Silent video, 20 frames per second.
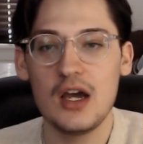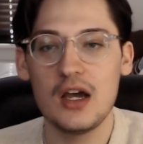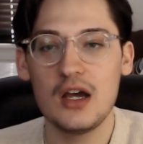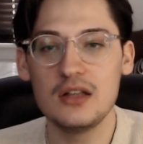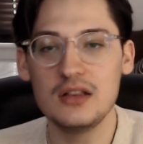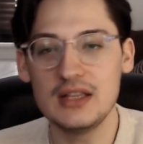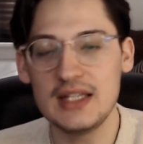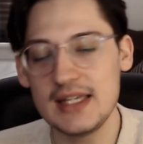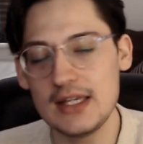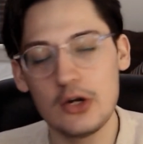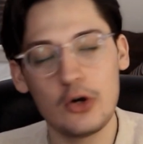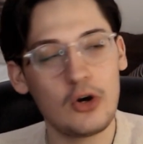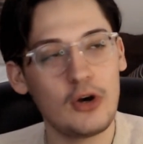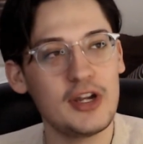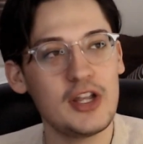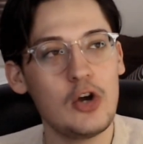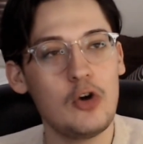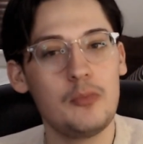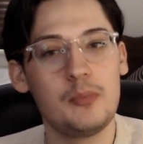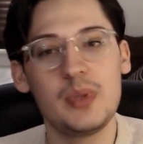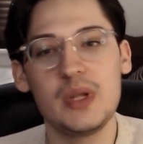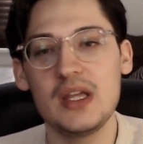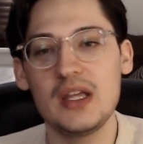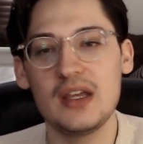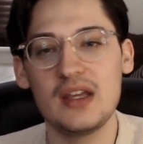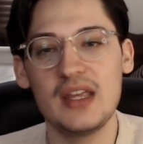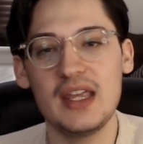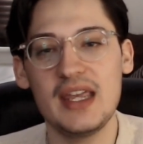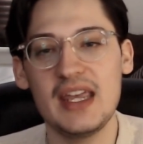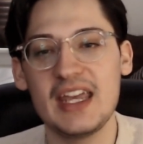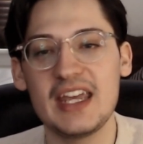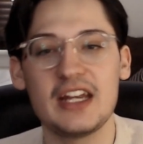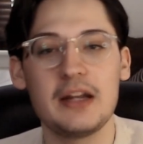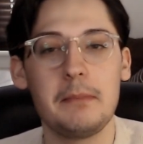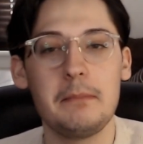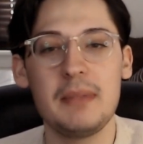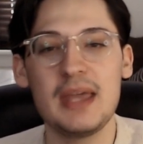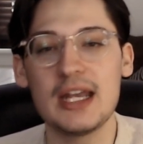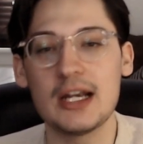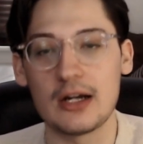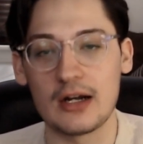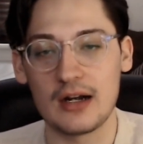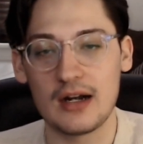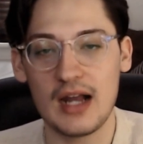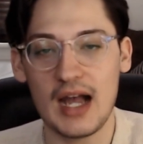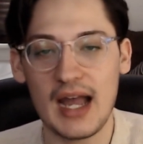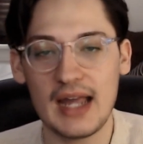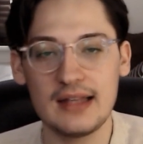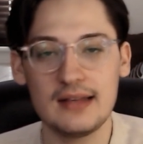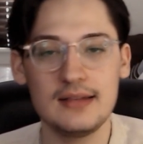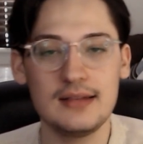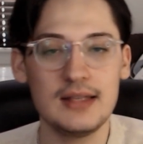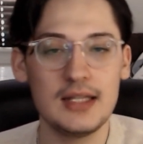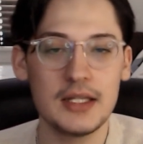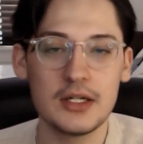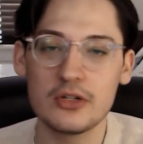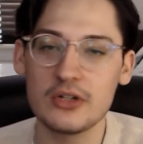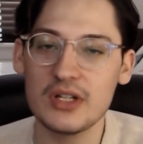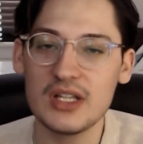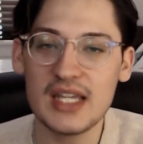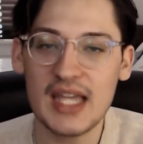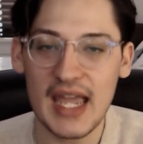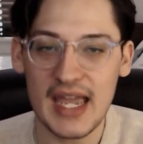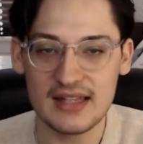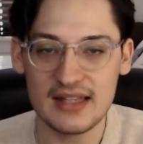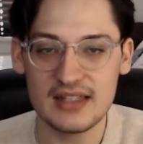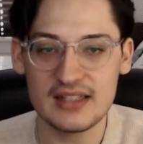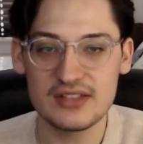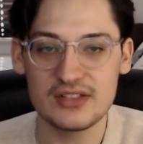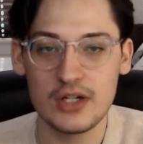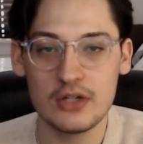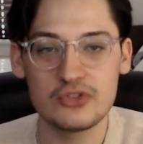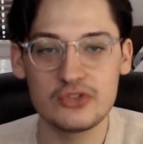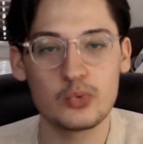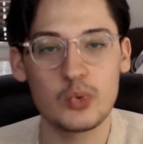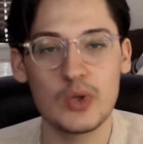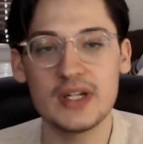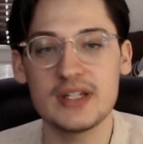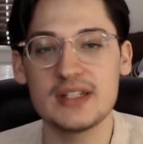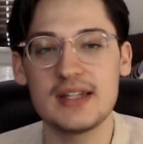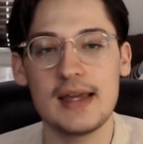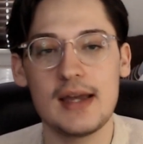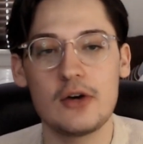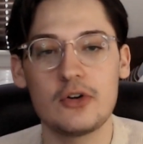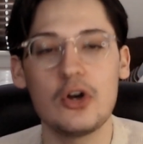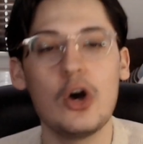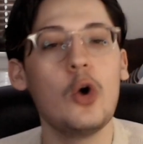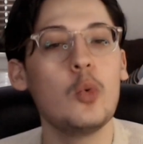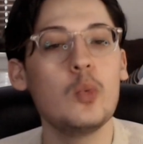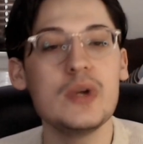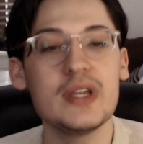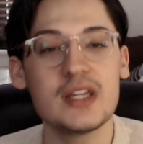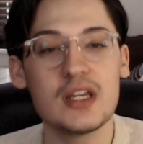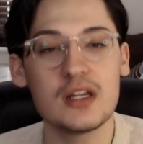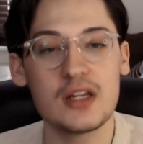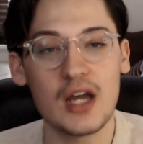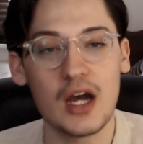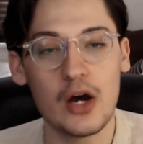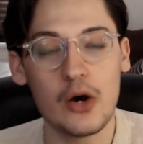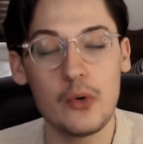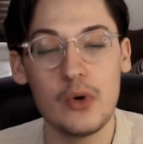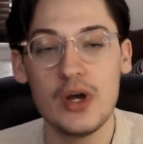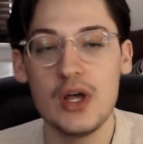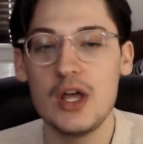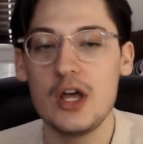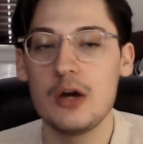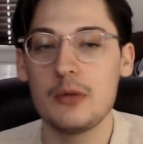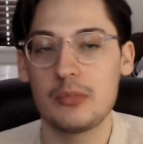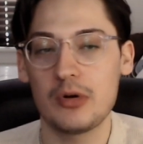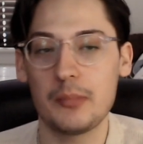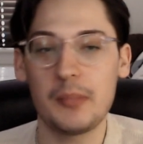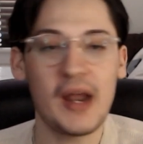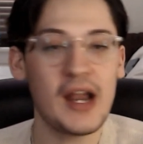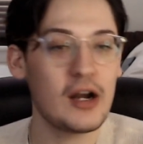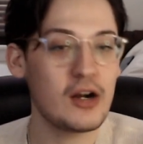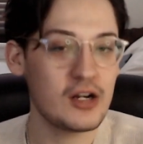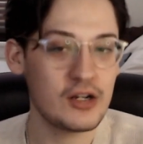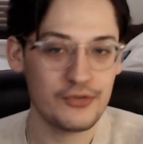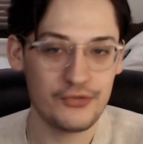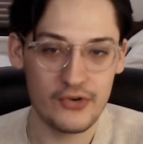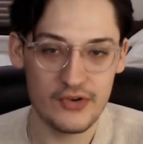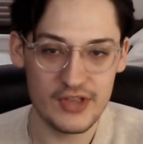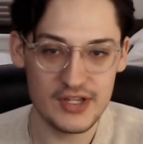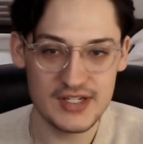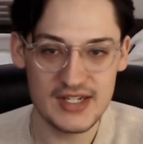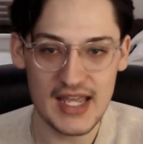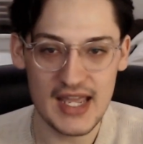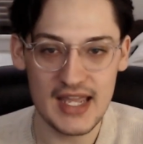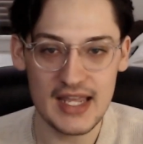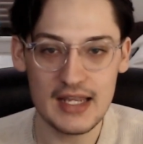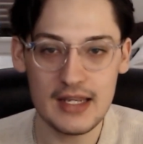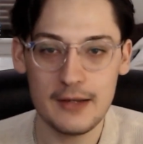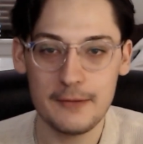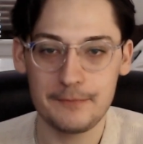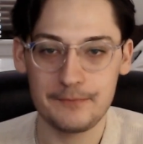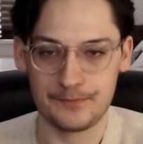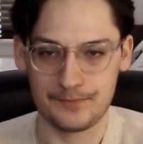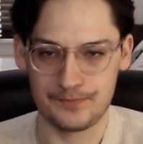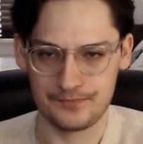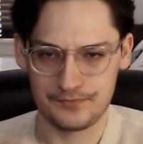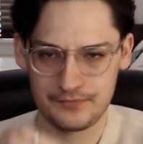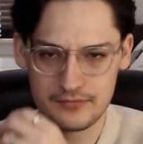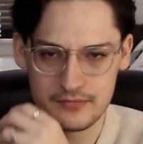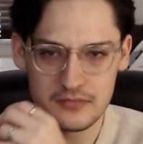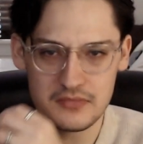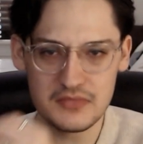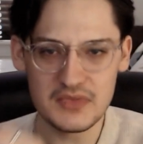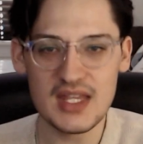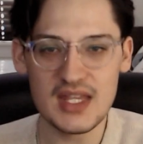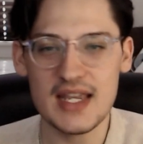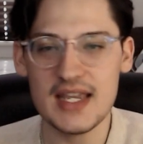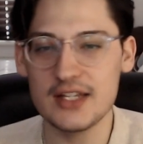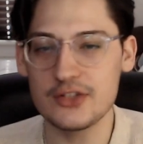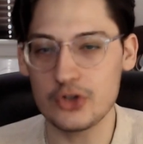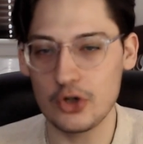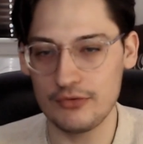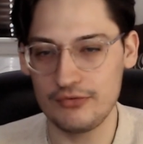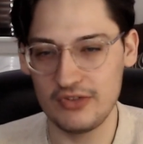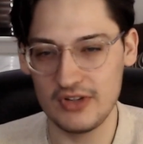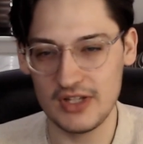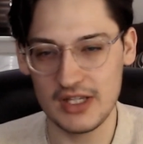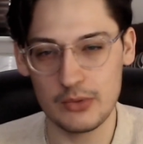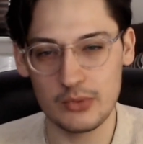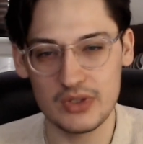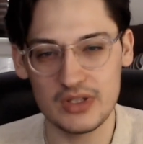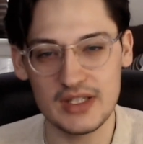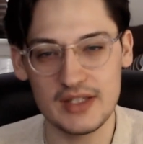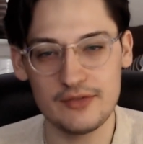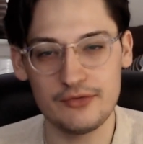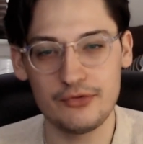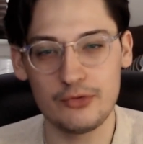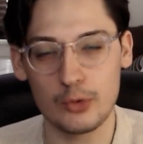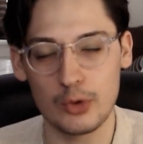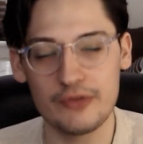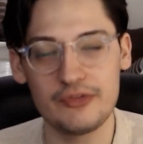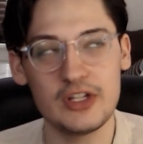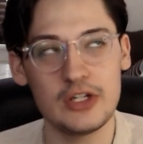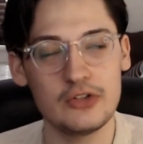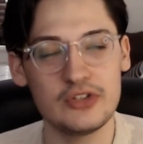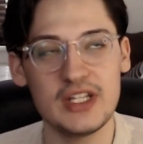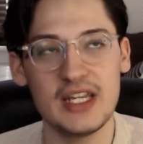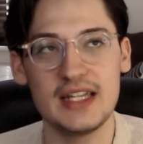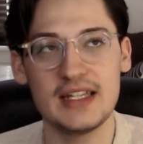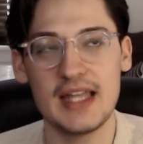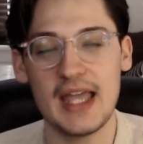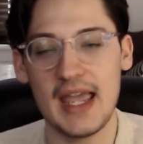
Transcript: Leorio being an emitter. I literally had these notes written down a week ago, preparing for the day it's hopefully re revealed in the